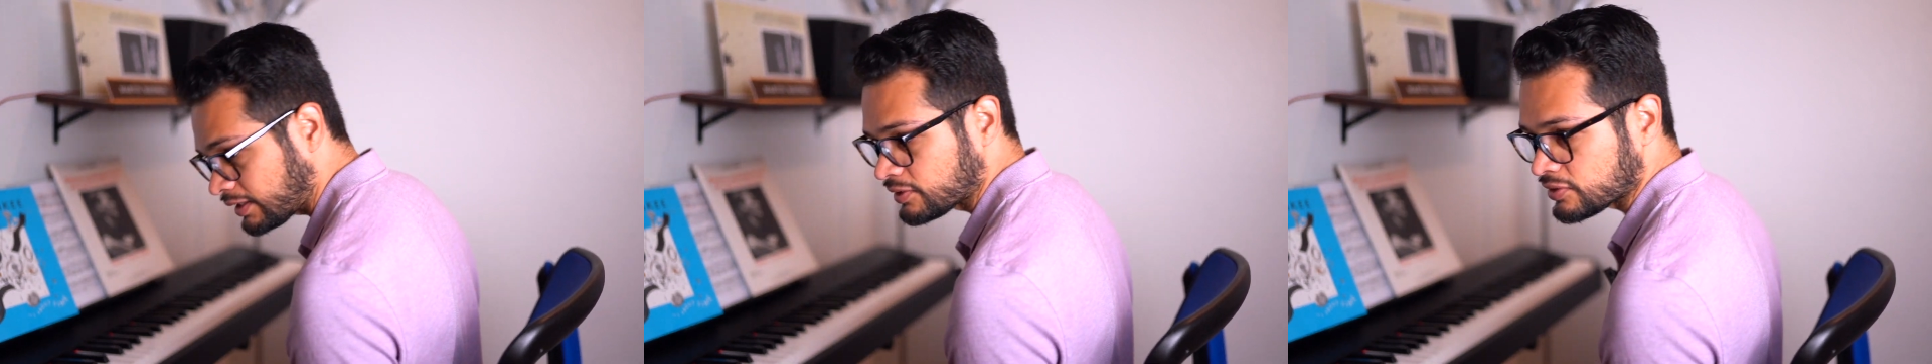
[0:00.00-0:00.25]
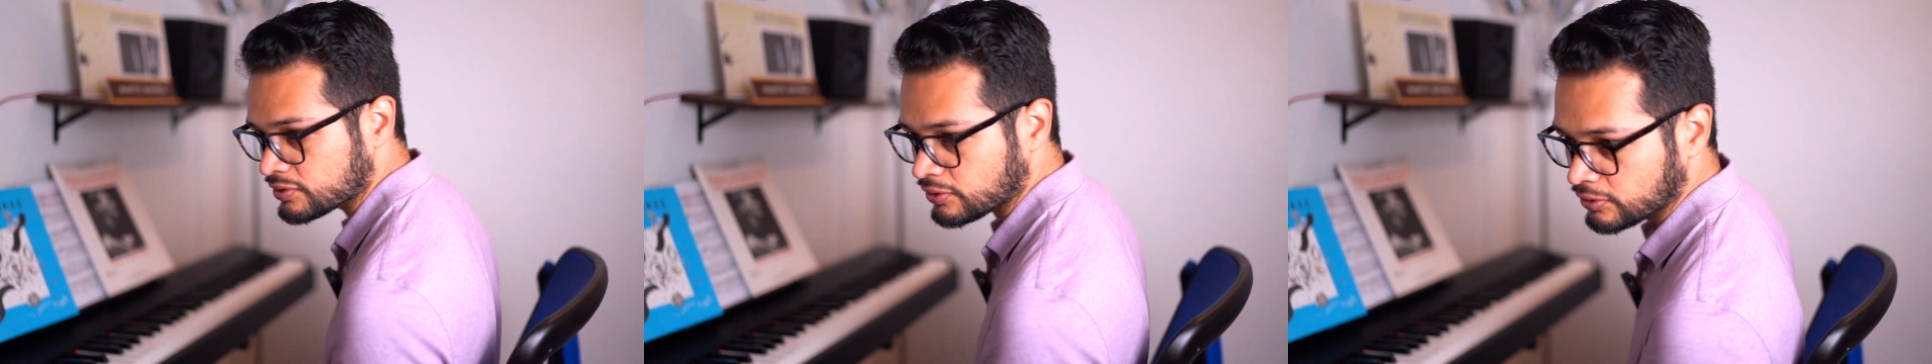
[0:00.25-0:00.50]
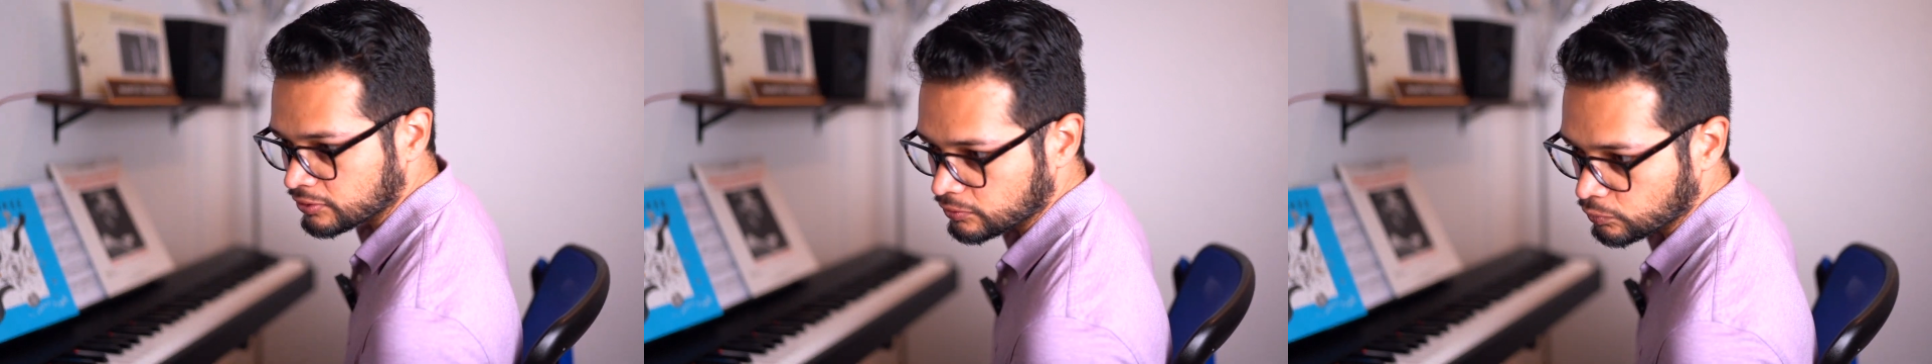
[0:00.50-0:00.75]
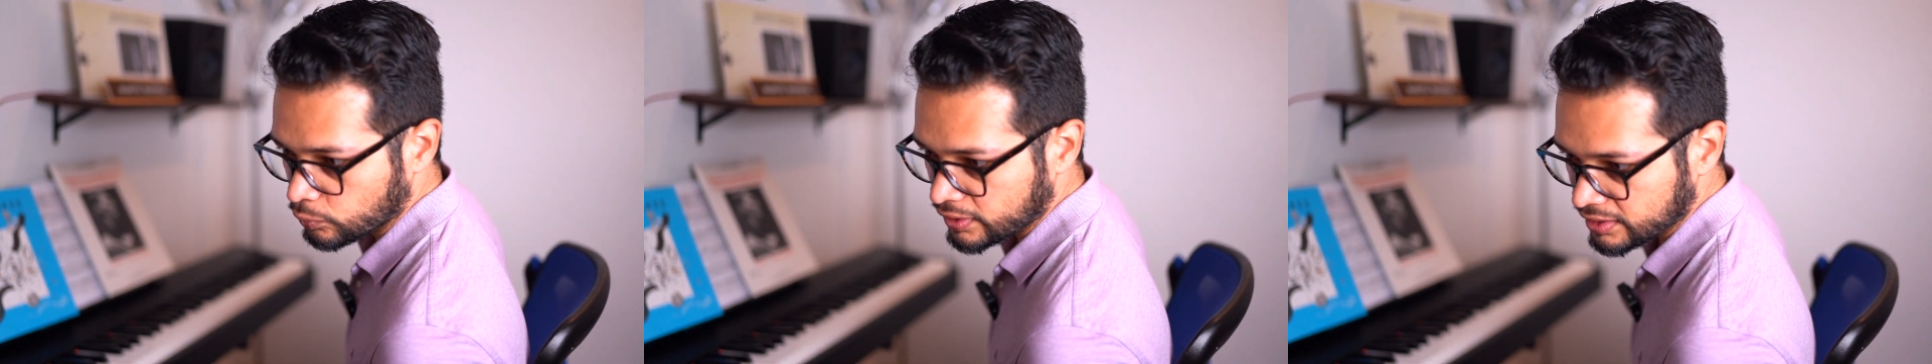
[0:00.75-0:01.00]
and start
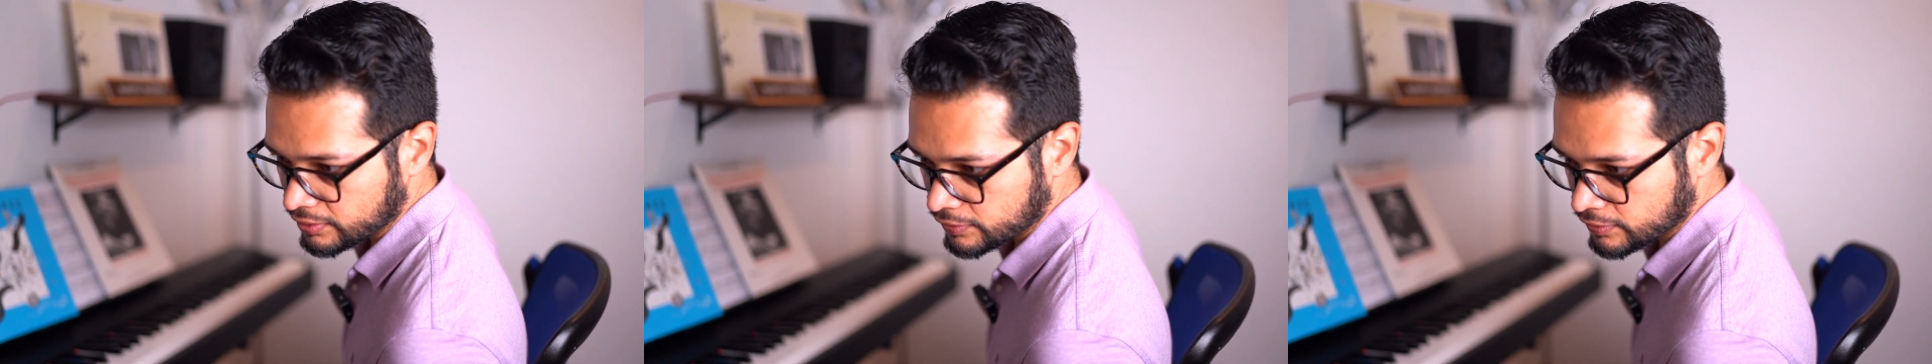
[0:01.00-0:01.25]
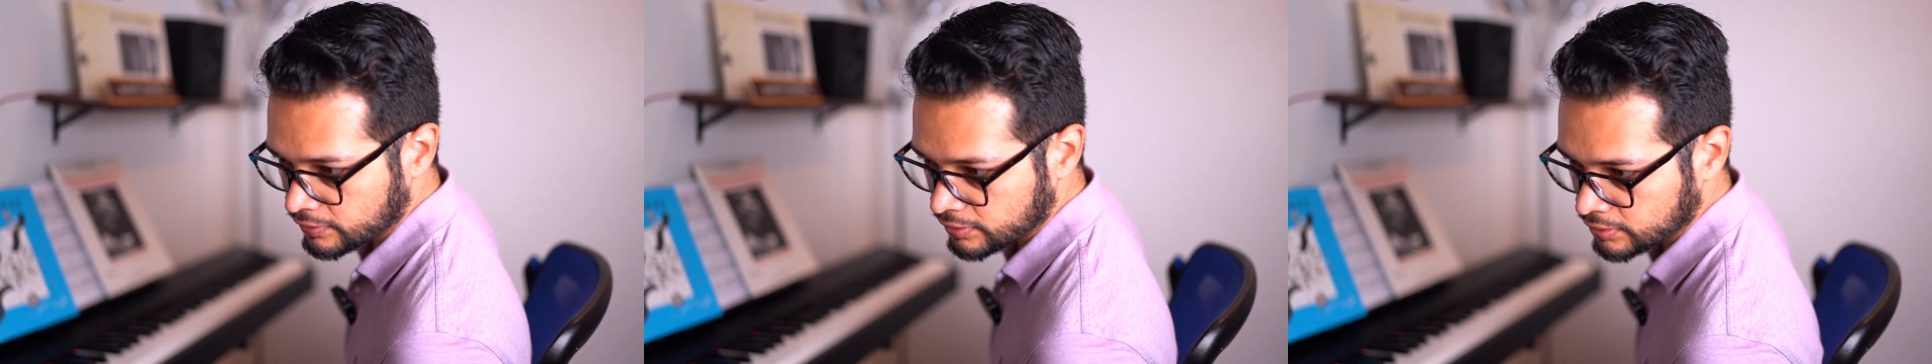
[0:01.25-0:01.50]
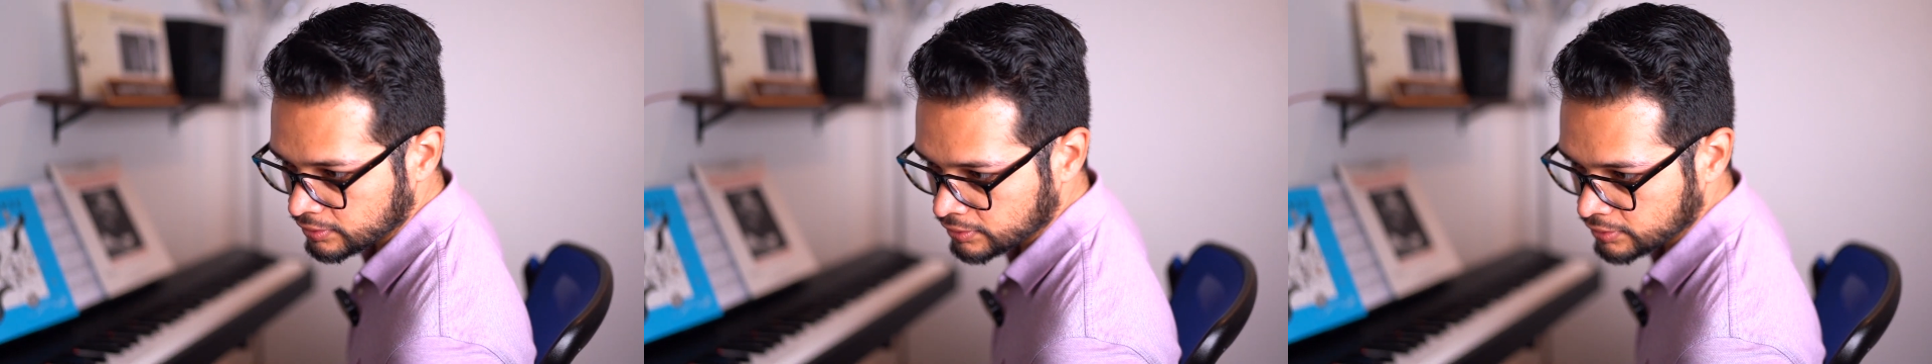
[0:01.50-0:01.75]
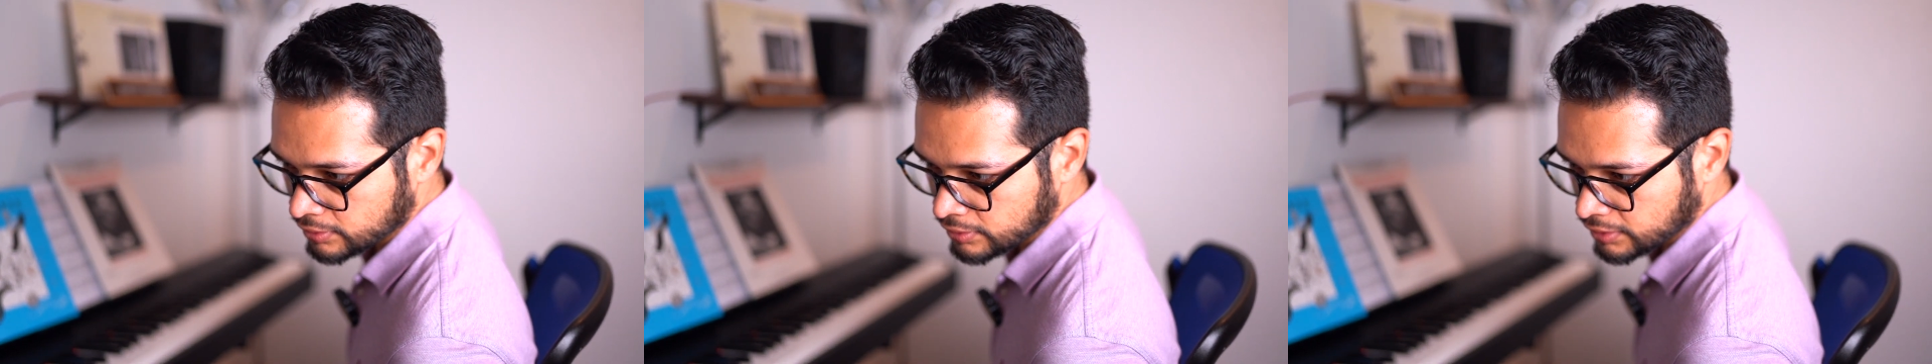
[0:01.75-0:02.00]
with
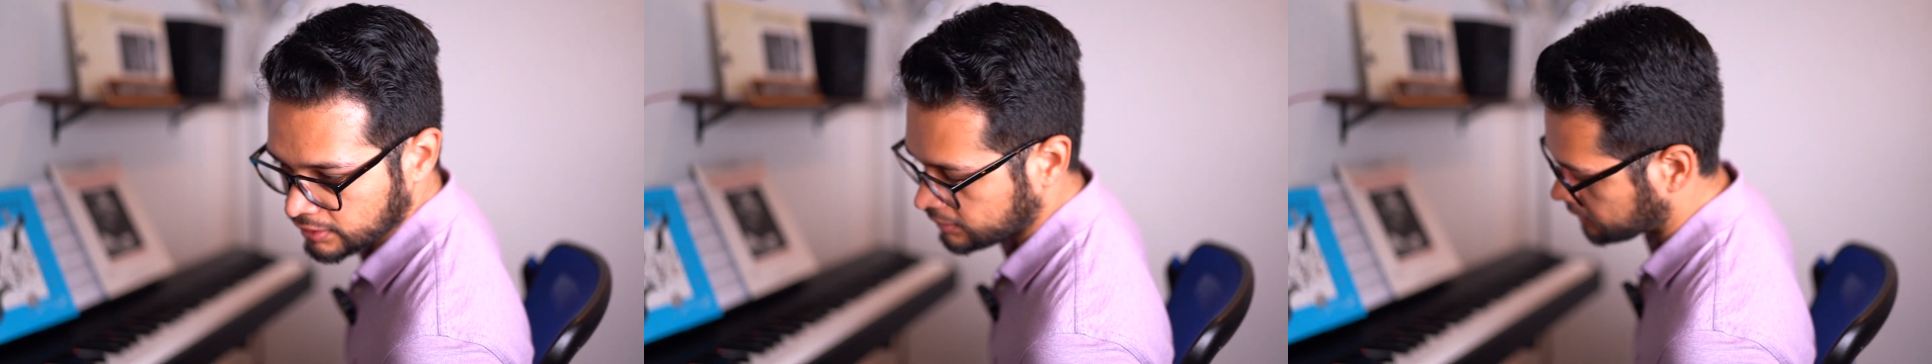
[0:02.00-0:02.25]
an